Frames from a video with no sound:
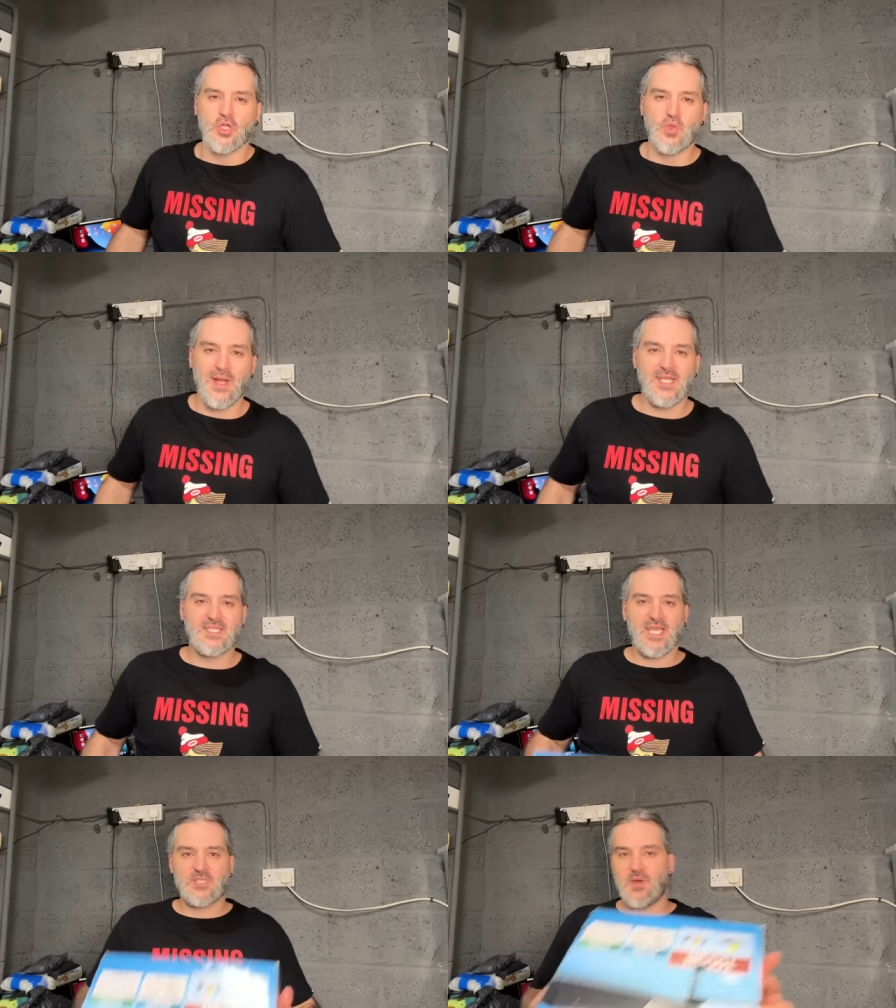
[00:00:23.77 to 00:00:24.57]

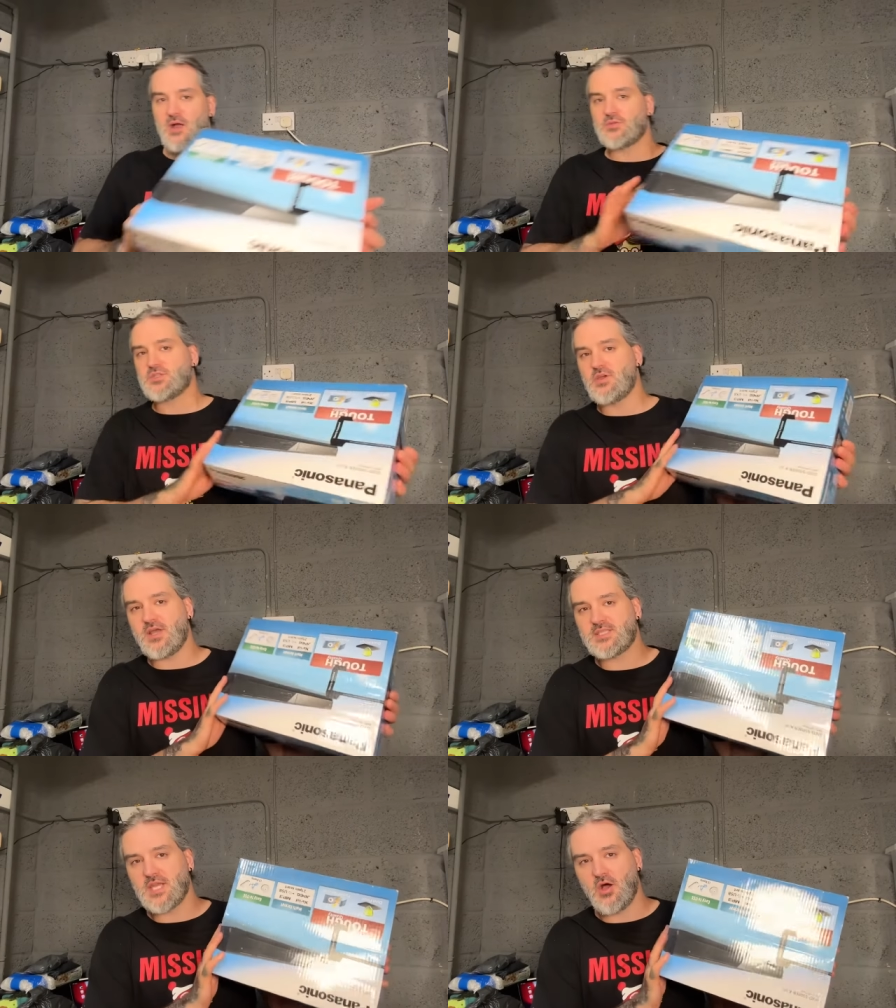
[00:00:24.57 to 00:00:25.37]

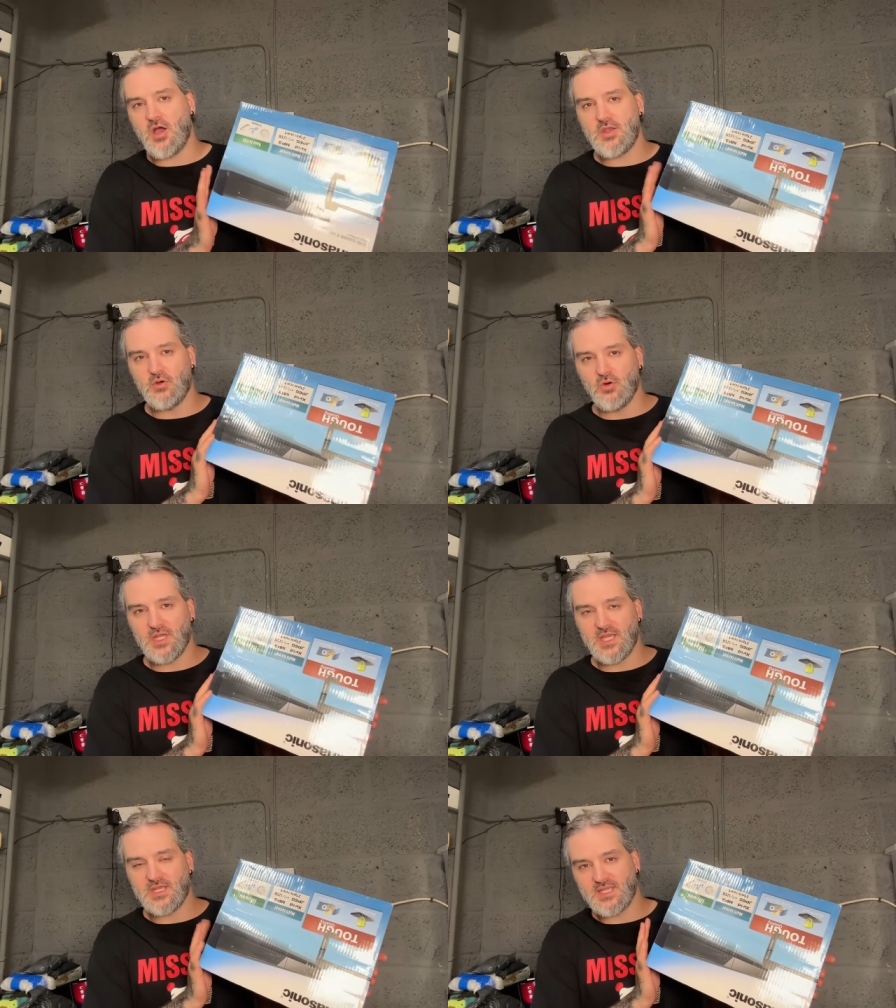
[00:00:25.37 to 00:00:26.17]
£26.99 all
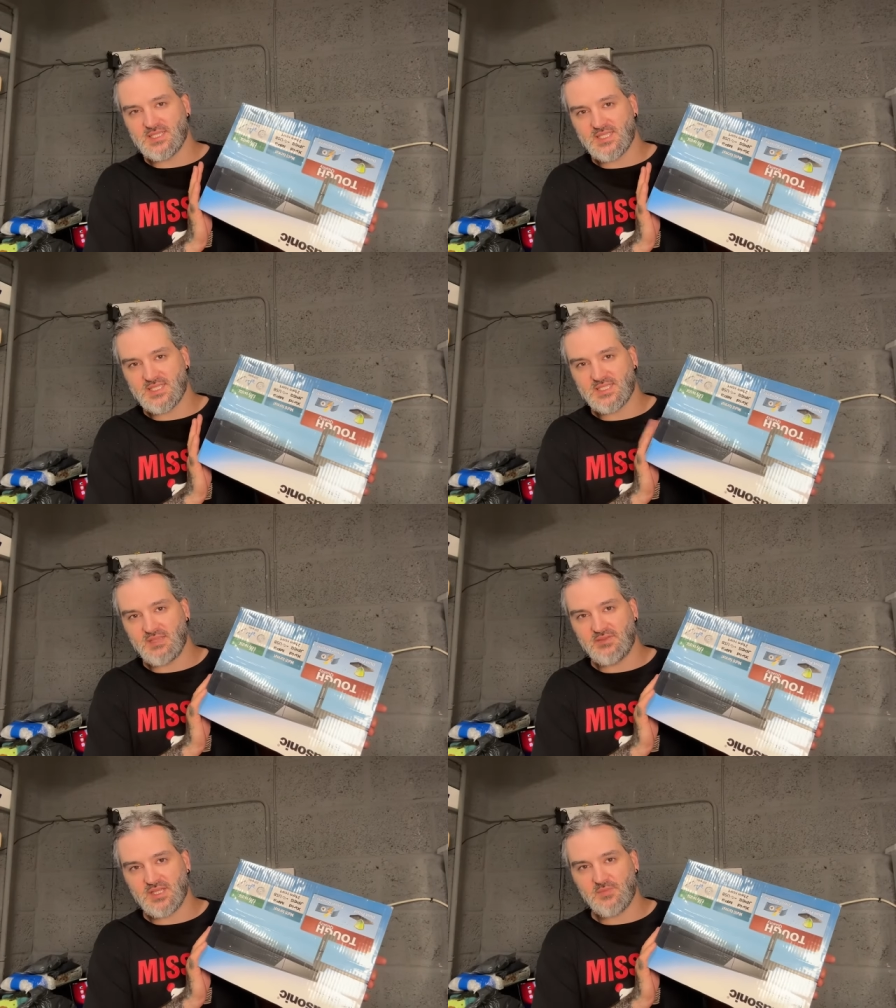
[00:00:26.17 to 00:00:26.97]
in is this
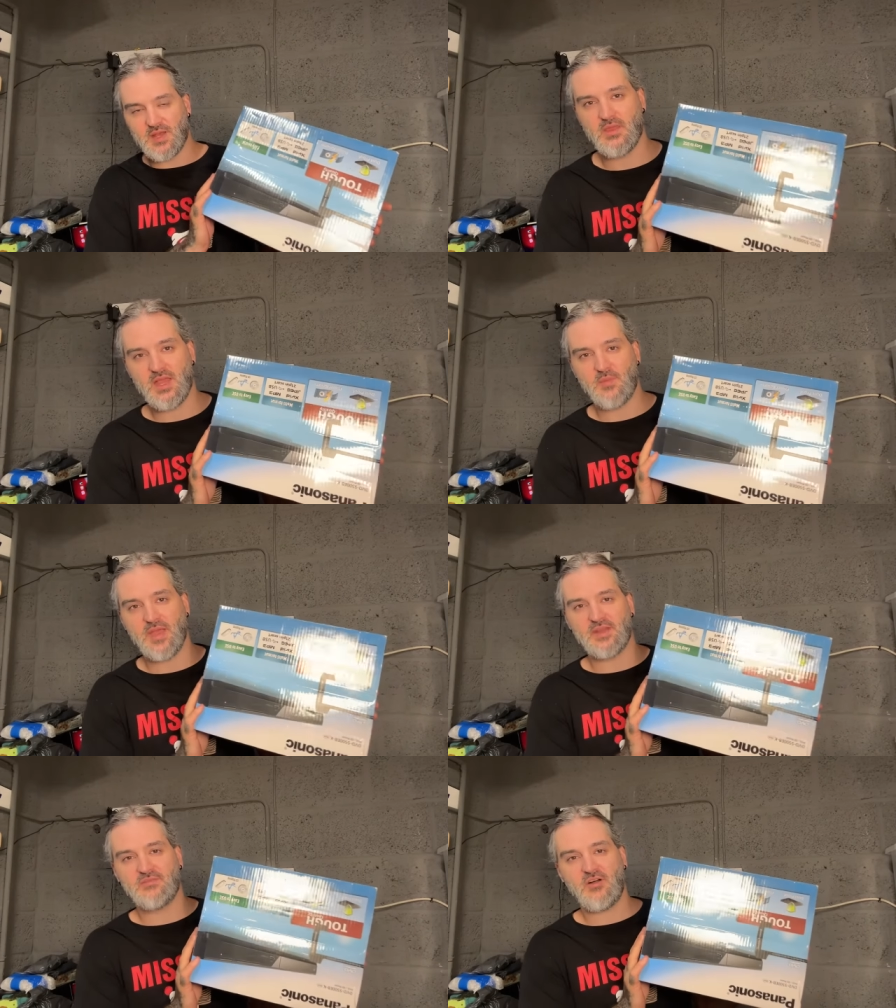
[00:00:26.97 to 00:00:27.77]
DVD player that I
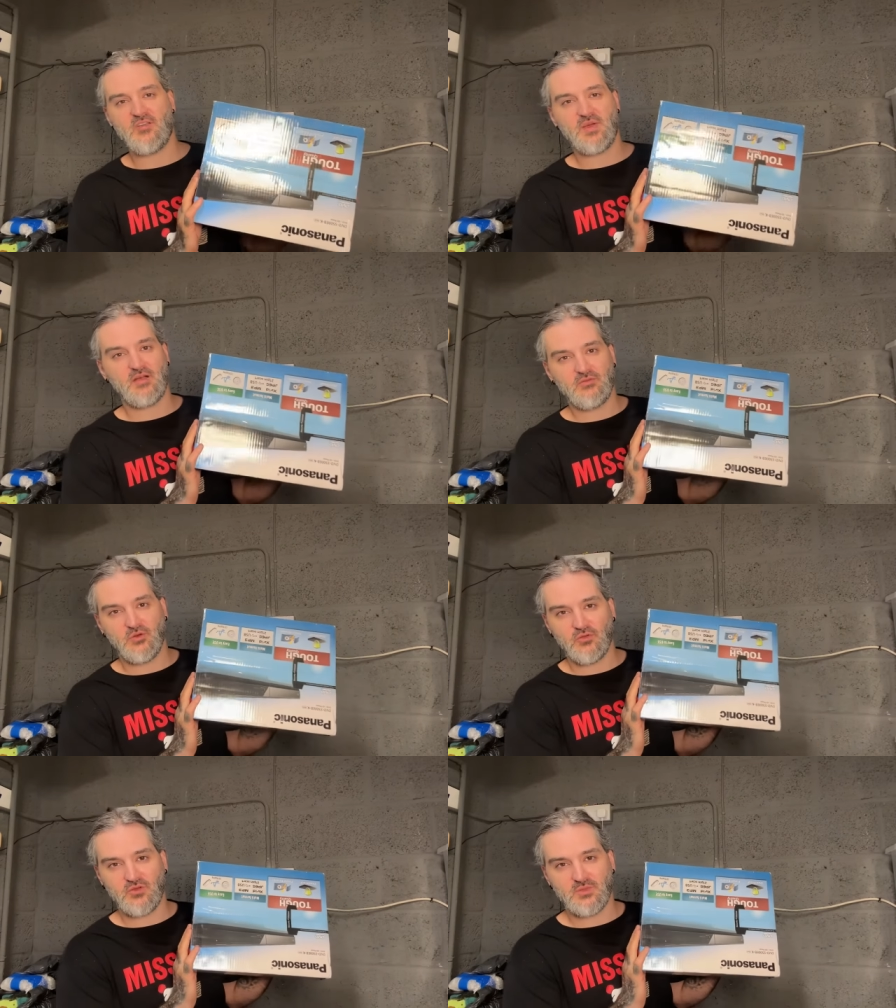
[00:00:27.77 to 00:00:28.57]
paid £5
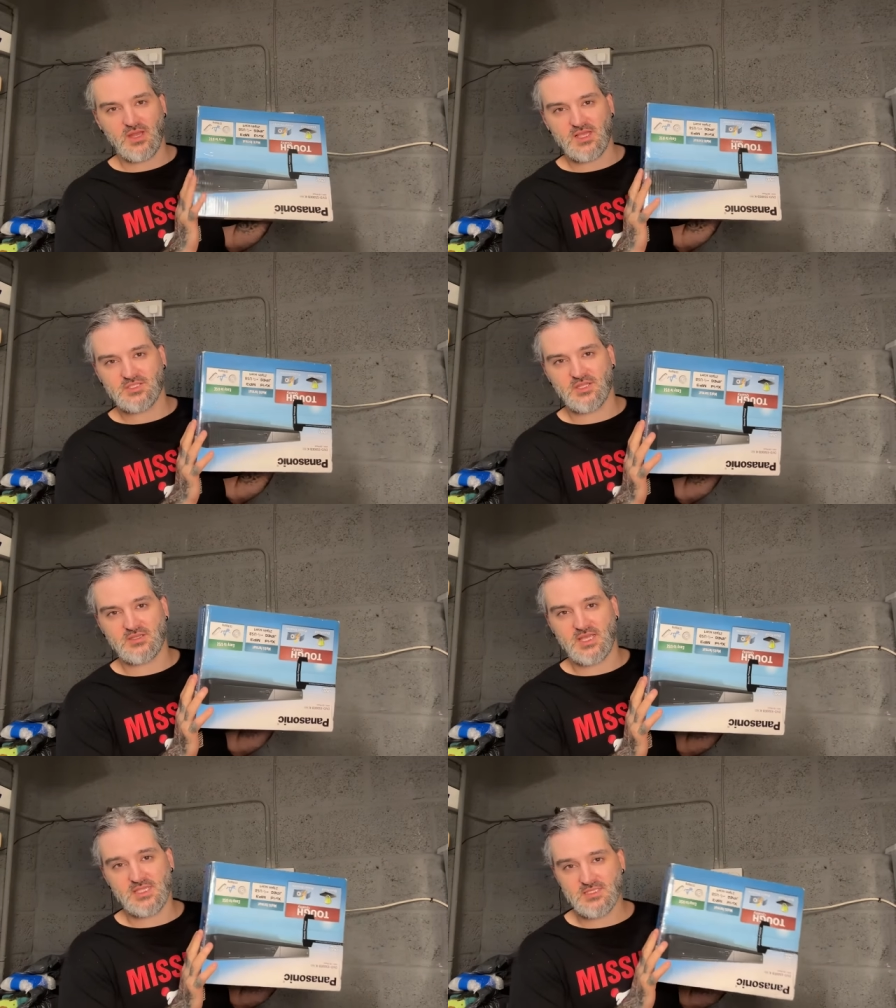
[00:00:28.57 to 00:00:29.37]
for from last
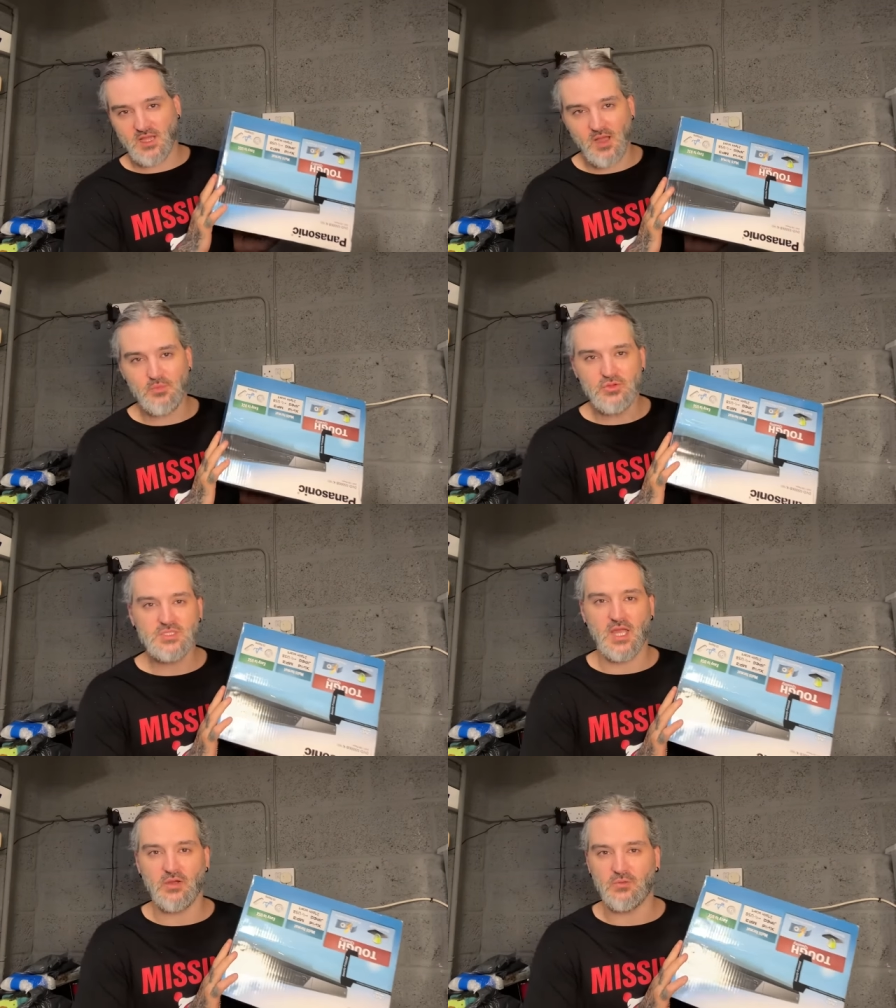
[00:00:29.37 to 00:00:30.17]
Sunday's car boot
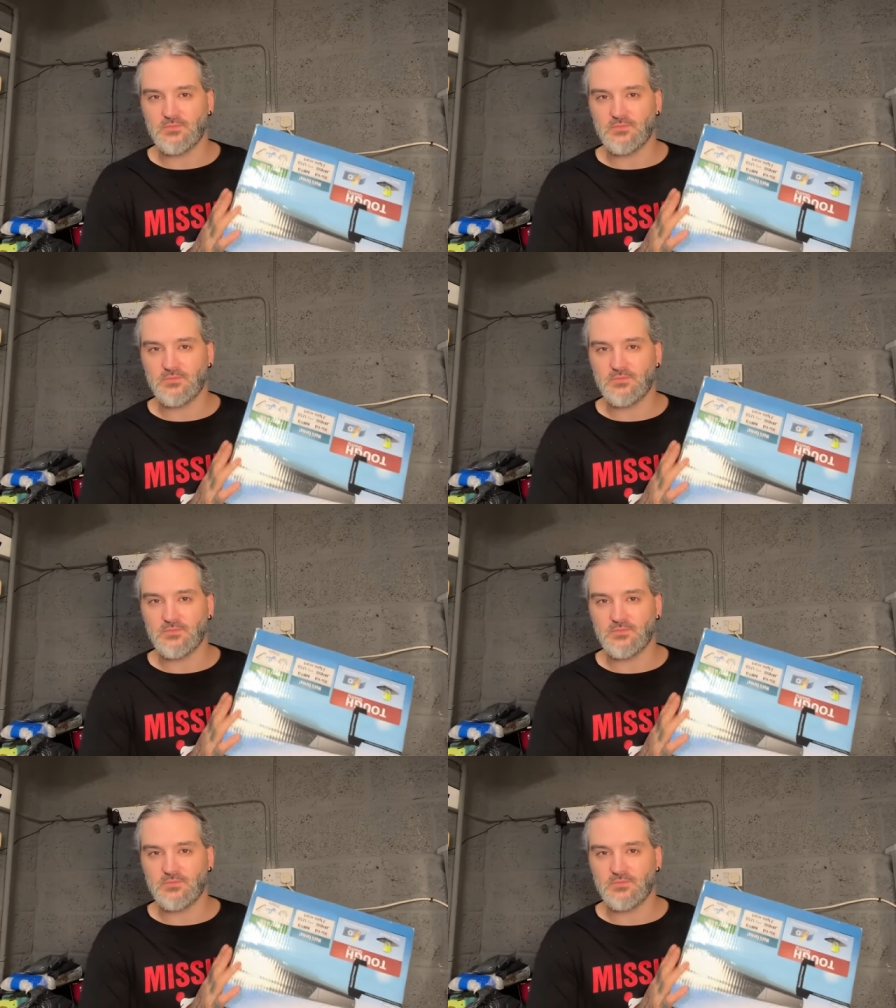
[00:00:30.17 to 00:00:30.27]
sale.